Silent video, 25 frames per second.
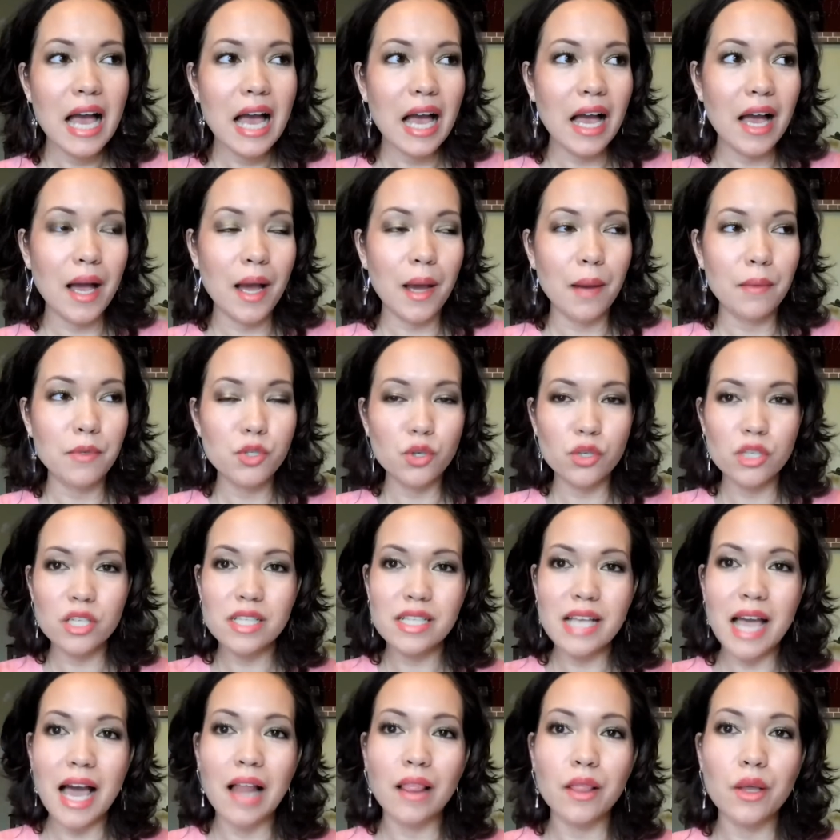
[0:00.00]
uh,
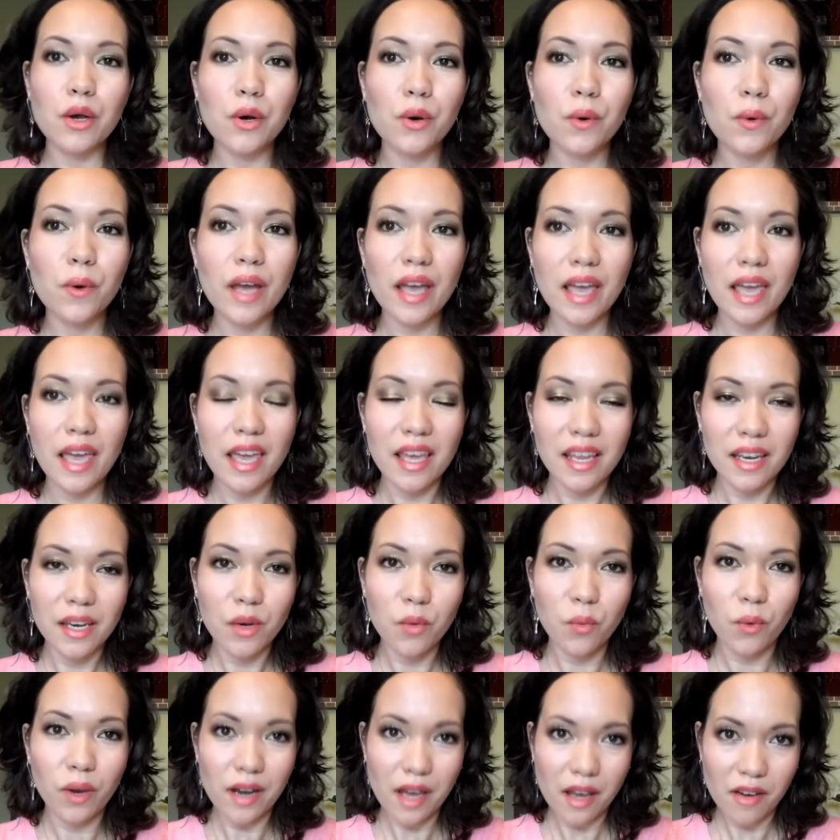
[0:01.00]
George's aloe
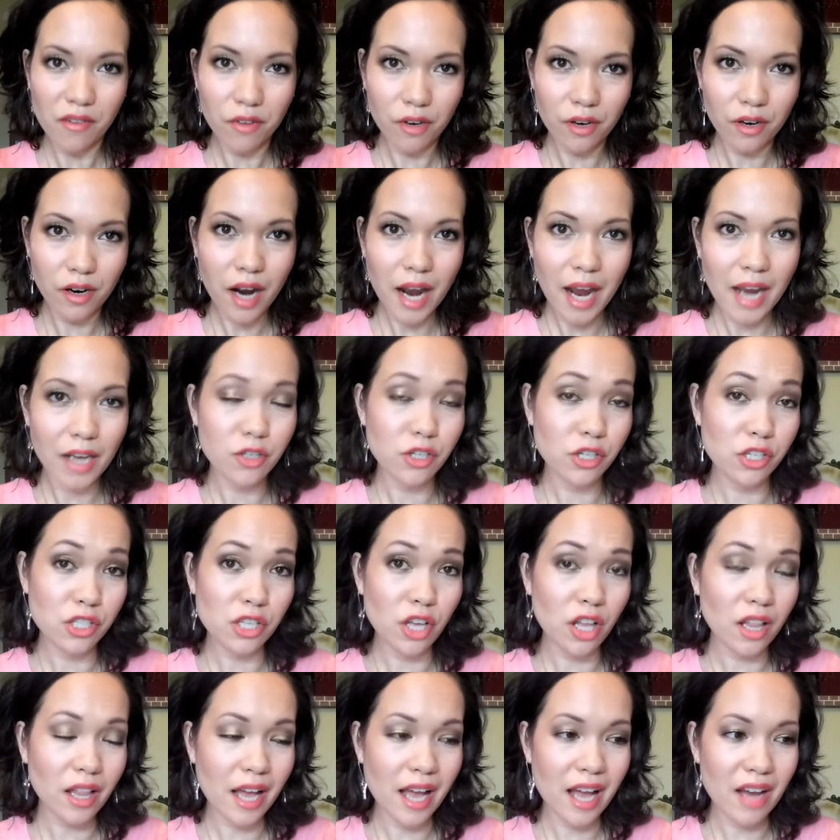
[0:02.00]
and whatever
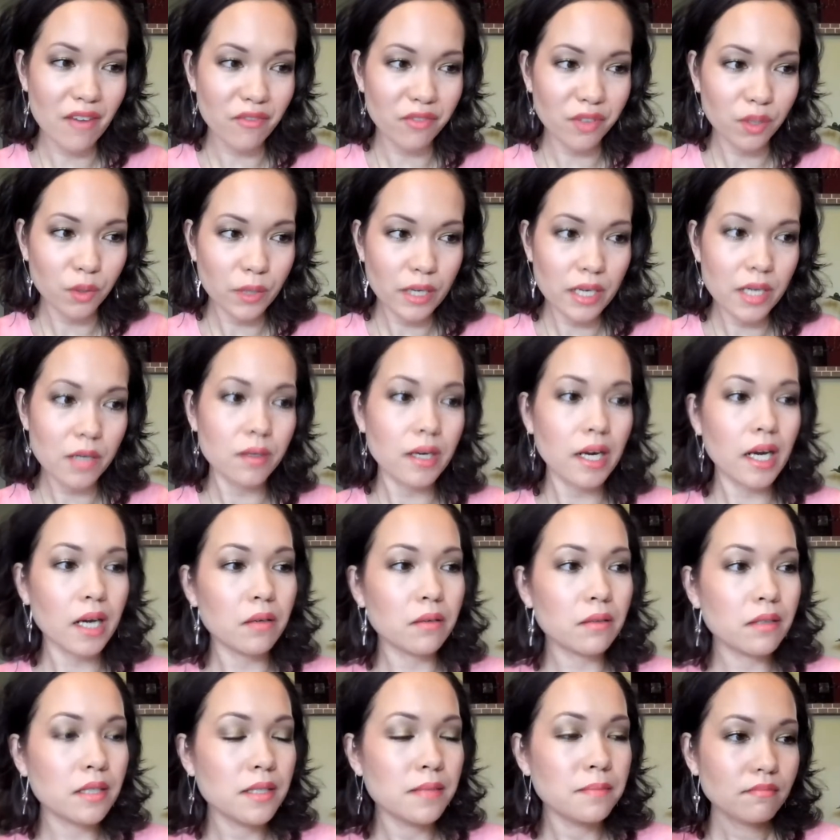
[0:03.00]
hydrosol I have floating
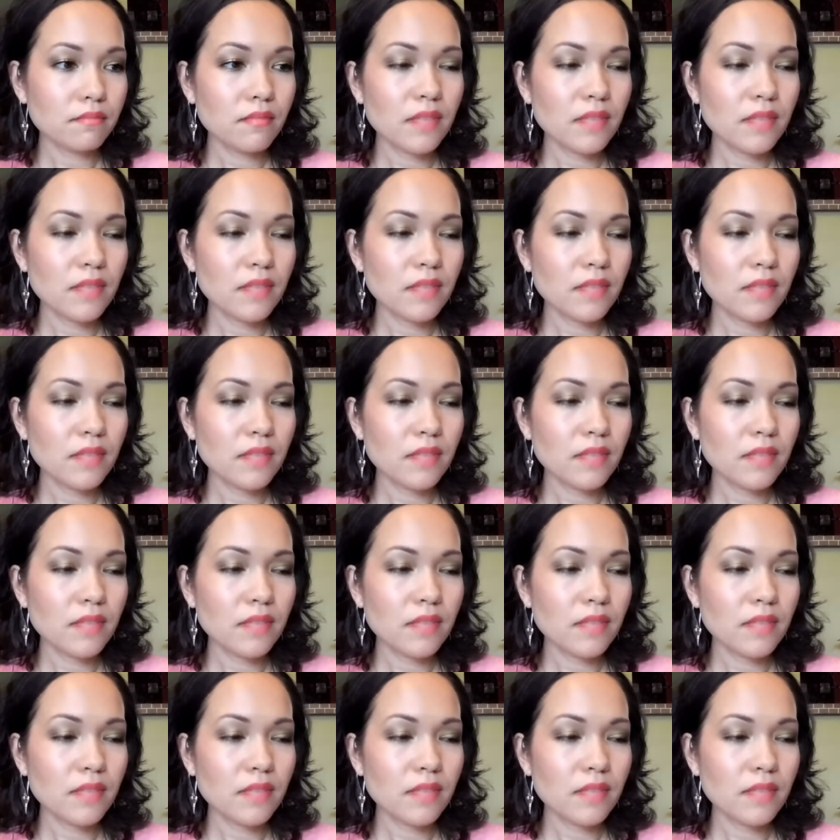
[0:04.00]
around.